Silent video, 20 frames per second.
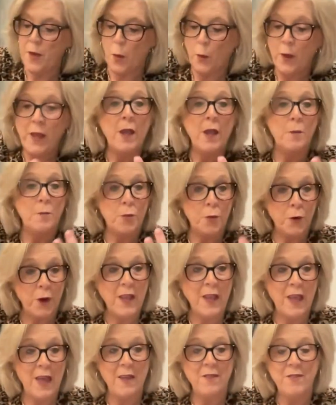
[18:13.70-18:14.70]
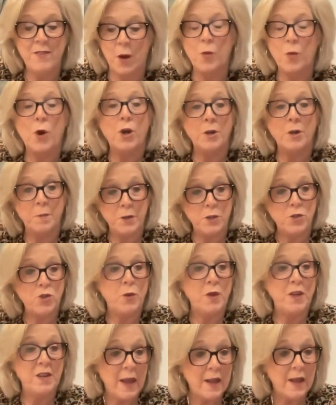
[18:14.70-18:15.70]
we can bring in, that we're going to be
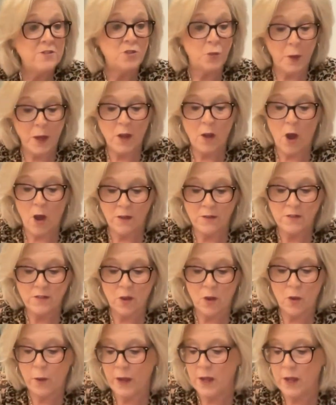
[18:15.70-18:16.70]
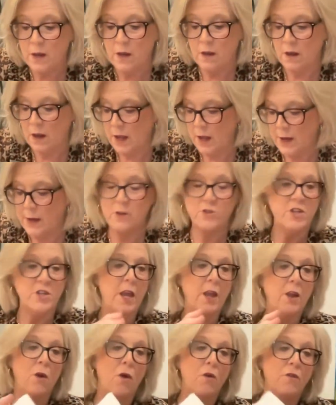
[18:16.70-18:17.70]
doing next week also in our
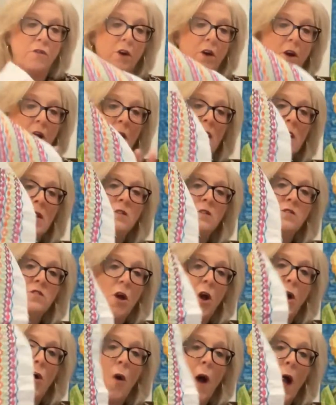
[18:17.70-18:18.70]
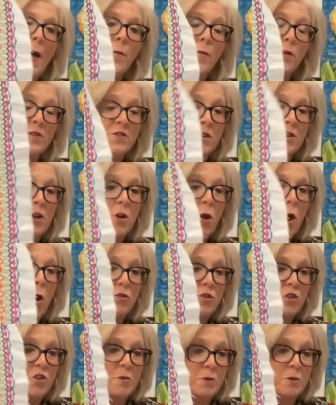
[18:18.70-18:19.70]
takeover. So I'm just going to go
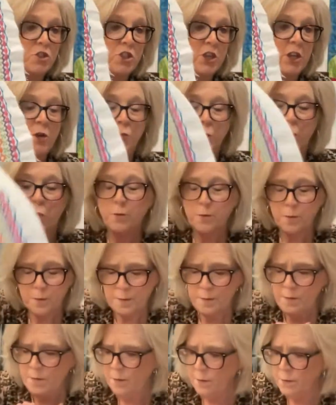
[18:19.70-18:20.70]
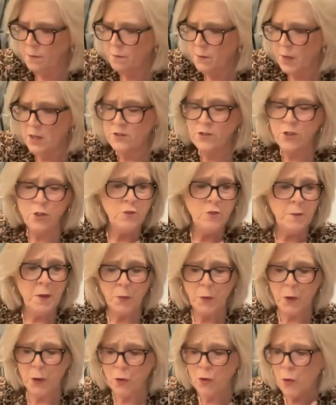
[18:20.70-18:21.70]
to the machine
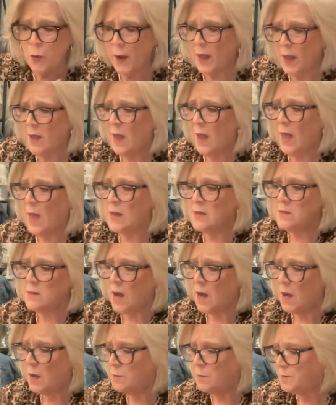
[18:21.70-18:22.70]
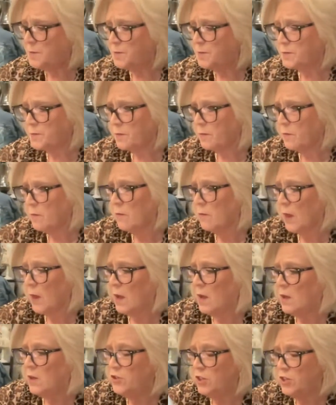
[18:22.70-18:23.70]
real quick and
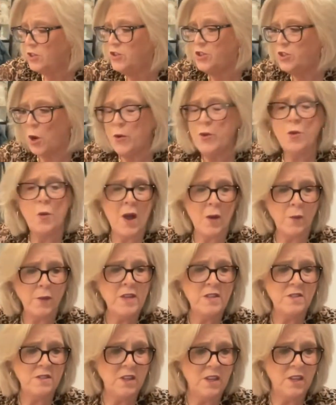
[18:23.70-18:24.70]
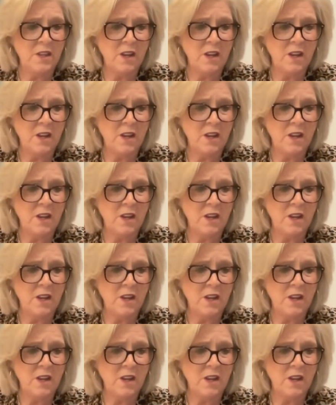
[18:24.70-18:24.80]
just show you how easy it